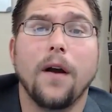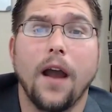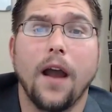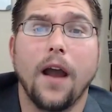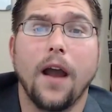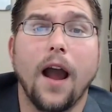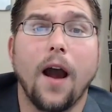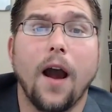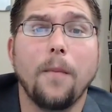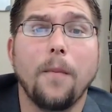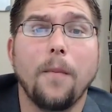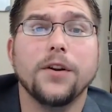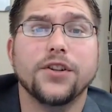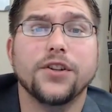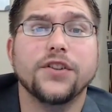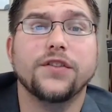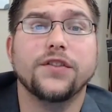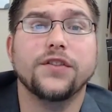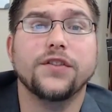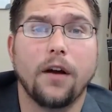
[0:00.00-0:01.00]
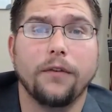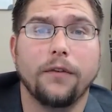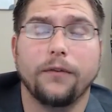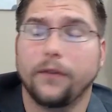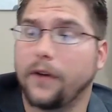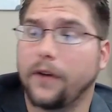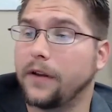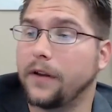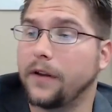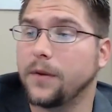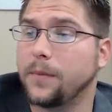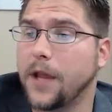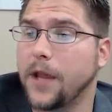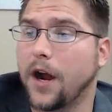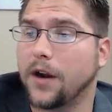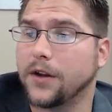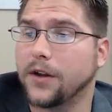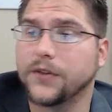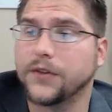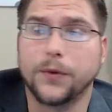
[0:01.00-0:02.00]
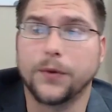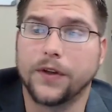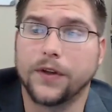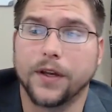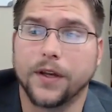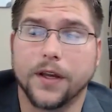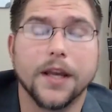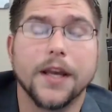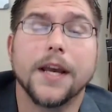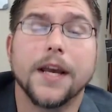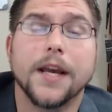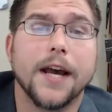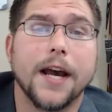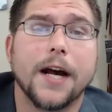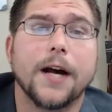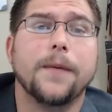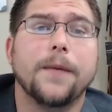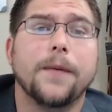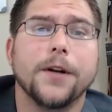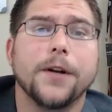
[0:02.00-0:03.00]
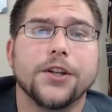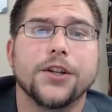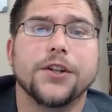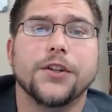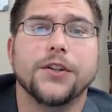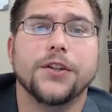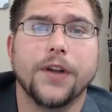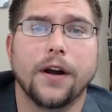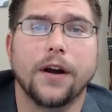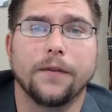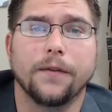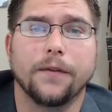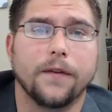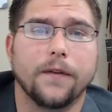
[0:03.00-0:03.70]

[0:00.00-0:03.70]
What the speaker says: how much stuff? To be honest with you, how much stuff?